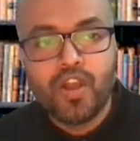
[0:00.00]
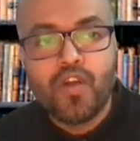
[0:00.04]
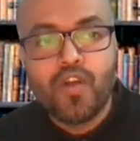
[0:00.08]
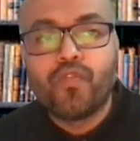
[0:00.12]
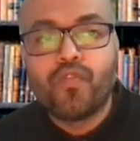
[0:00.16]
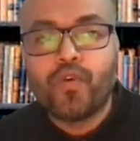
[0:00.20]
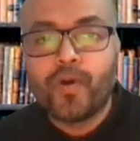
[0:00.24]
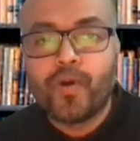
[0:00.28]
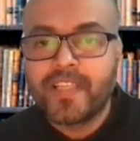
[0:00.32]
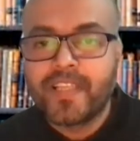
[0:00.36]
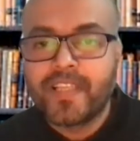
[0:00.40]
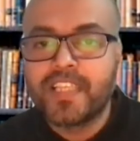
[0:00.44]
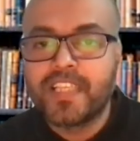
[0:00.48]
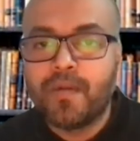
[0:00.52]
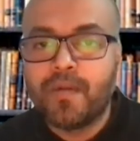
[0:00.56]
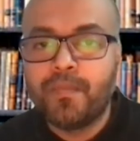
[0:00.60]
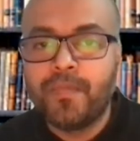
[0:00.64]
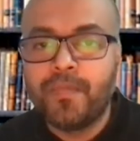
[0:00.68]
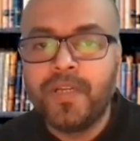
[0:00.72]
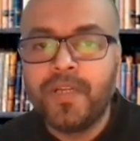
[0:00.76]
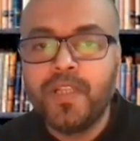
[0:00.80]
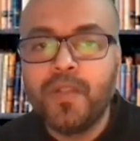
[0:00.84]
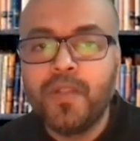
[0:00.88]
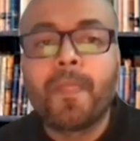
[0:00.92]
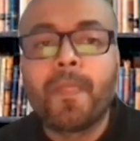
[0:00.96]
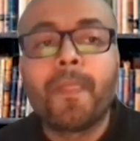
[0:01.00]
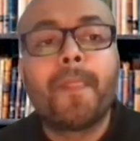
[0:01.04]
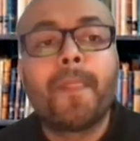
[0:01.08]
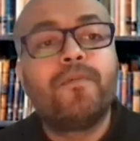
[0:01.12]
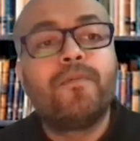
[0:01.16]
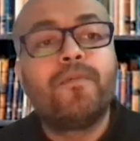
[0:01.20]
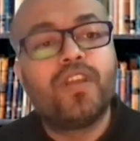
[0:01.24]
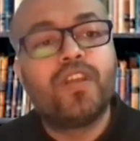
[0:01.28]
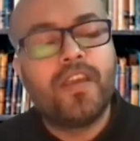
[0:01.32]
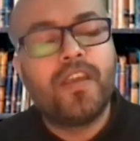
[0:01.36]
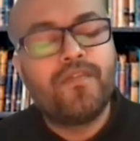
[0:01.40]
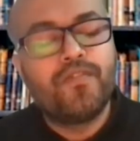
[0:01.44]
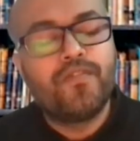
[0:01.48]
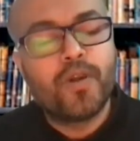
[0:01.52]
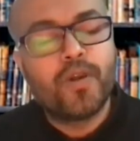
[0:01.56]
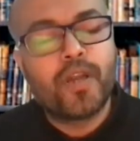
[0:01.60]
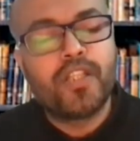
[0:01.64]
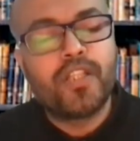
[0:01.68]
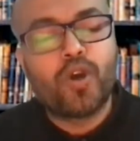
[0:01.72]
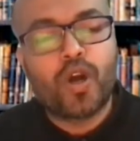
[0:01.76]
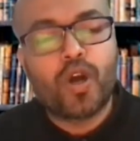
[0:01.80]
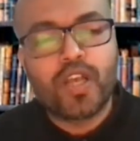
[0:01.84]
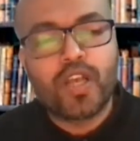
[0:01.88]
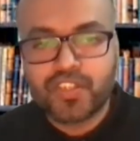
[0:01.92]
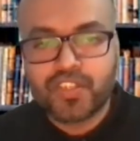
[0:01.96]
For example, if you are
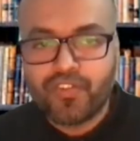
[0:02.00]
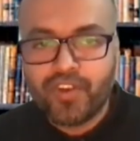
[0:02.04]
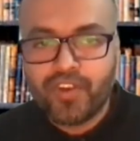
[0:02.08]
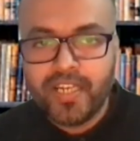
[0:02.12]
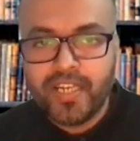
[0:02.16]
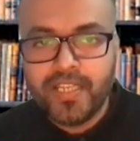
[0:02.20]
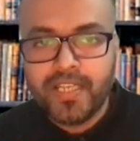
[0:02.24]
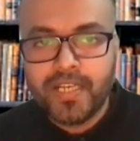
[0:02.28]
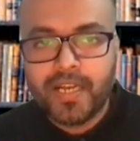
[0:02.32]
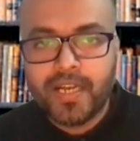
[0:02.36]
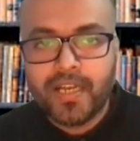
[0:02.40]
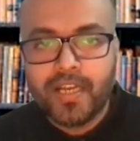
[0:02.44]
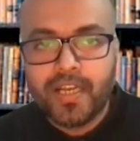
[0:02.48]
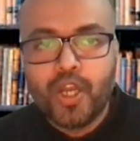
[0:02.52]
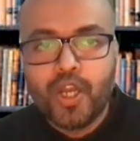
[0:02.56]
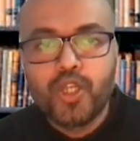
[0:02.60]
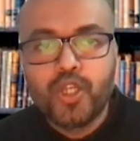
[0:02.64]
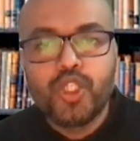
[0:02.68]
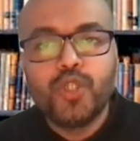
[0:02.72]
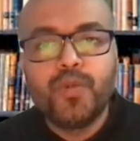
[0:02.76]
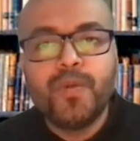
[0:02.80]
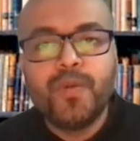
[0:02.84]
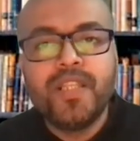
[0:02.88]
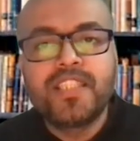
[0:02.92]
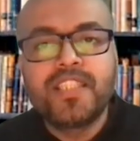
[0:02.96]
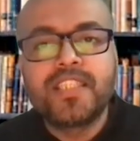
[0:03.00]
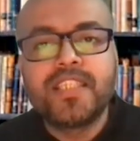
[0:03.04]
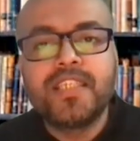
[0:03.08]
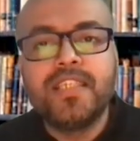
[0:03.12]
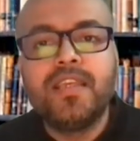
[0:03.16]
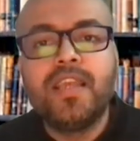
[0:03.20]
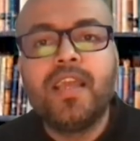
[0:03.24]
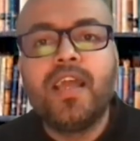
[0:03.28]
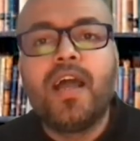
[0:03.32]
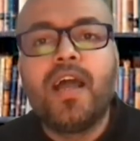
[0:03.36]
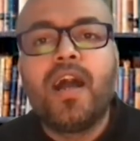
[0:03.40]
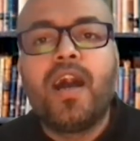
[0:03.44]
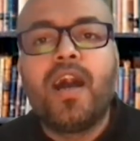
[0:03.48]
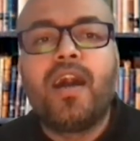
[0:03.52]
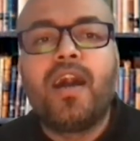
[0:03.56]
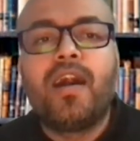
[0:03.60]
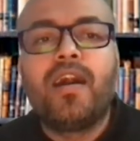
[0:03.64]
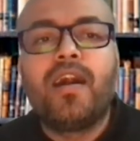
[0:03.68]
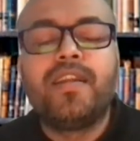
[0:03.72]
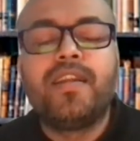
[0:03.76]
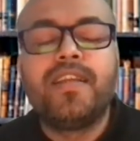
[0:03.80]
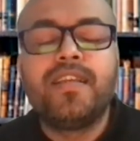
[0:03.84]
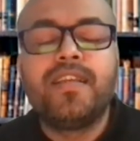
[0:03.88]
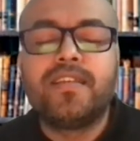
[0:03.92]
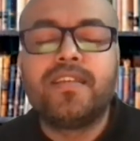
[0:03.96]
in Australia, you will see
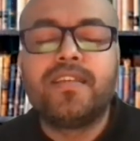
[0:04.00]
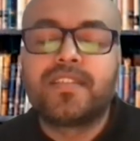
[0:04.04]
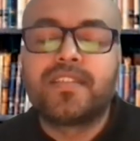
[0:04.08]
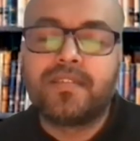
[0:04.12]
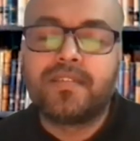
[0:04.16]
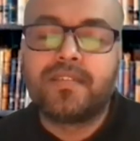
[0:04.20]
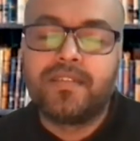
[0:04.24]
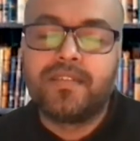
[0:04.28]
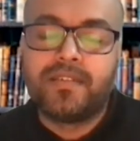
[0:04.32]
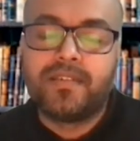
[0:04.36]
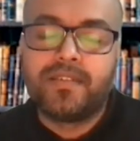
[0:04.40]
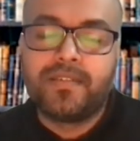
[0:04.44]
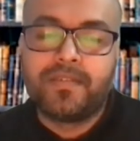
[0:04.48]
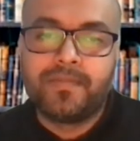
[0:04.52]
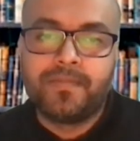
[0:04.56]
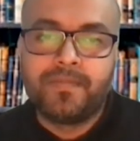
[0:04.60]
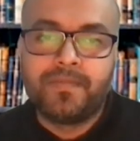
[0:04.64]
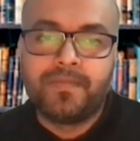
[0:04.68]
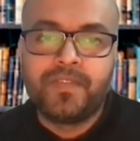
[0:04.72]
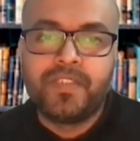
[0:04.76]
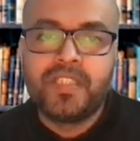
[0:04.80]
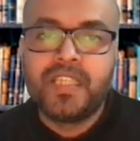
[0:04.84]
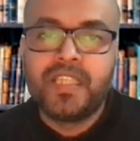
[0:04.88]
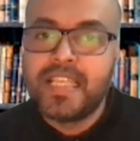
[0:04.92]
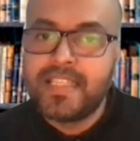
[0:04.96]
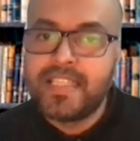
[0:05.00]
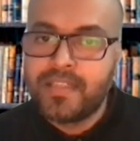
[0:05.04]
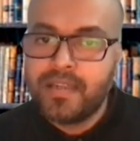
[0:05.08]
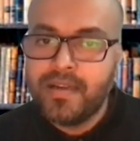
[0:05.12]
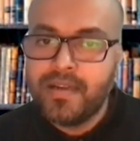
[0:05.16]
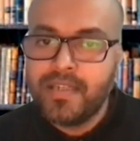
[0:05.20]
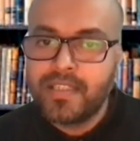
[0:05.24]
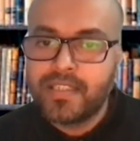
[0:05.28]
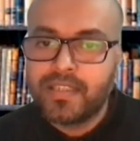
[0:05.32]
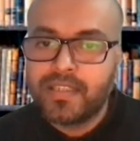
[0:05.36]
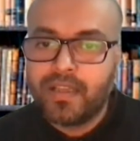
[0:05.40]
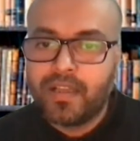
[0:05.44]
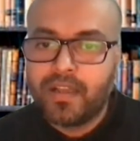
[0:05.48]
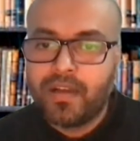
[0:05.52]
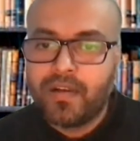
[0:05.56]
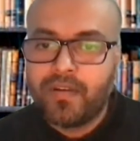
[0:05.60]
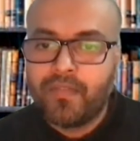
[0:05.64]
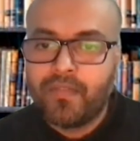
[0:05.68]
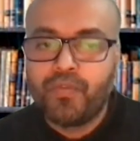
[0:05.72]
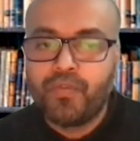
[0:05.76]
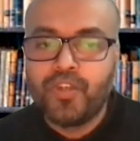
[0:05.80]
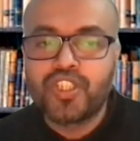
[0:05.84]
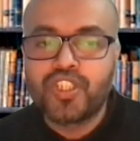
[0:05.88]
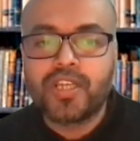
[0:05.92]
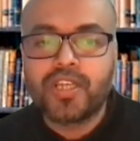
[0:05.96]
the results
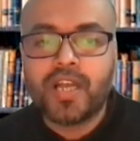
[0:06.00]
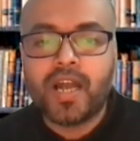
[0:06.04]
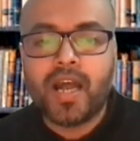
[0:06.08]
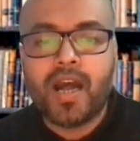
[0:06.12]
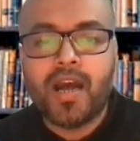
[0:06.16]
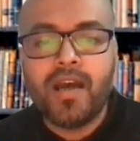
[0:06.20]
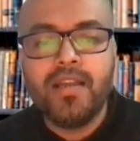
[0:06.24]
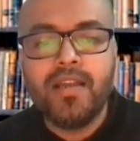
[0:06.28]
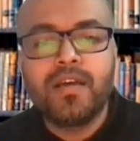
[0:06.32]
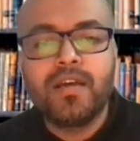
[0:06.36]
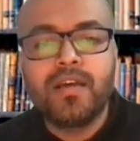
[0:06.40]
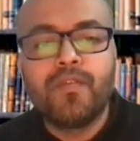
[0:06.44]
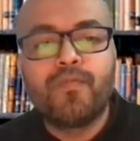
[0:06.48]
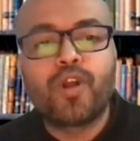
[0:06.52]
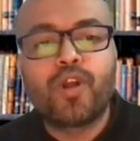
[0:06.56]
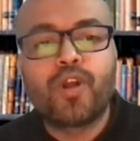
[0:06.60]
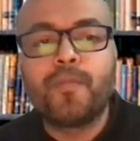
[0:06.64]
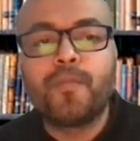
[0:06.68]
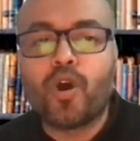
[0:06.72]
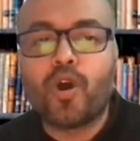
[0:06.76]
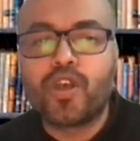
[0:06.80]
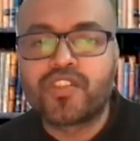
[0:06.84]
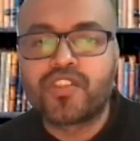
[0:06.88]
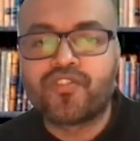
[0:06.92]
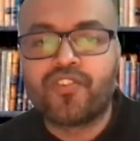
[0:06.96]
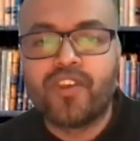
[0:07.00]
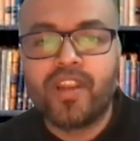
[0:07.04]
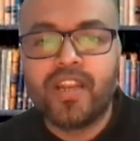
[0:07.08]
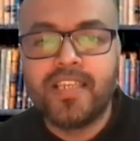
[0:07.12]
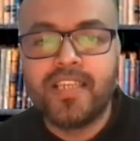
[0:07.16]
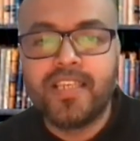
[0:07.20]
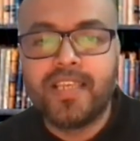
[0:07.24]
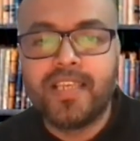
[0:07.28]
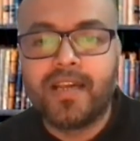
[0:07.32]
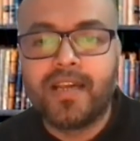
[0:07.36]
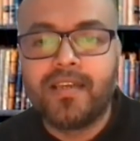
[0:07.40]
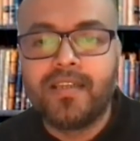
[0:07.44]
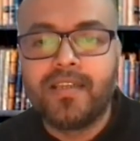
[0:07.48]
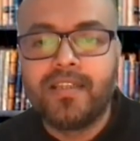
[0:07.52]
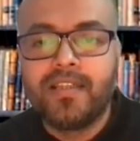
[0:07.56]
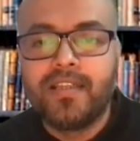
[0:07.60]
which are from Australia.